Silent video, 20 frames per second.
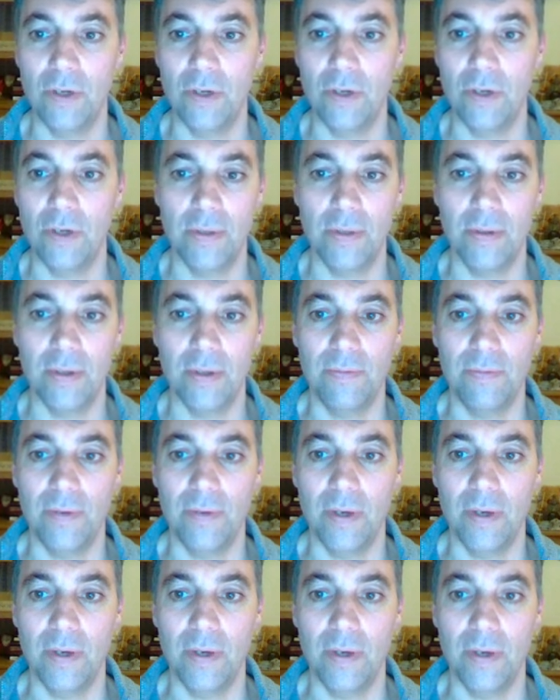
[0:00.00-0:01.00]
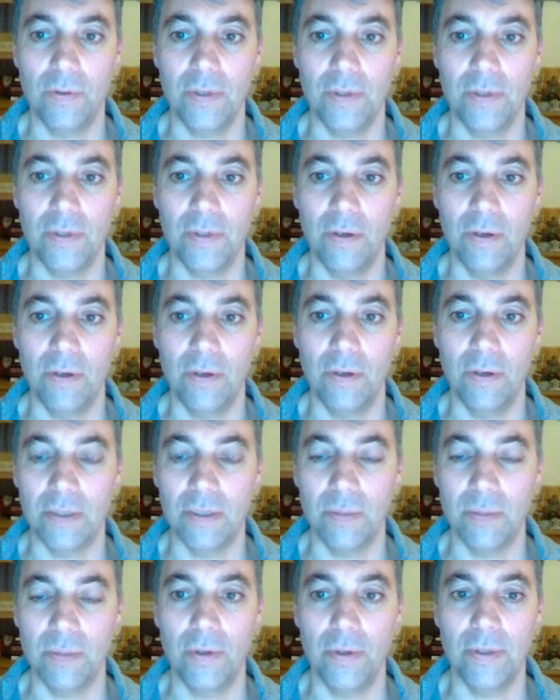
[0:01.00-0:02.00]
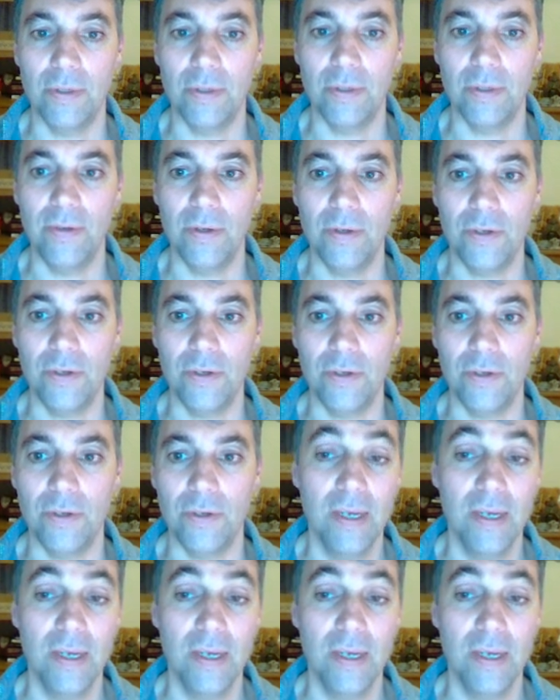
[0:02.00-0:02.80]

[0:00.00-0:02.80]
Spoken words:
between $35 and $40 at some point in the future,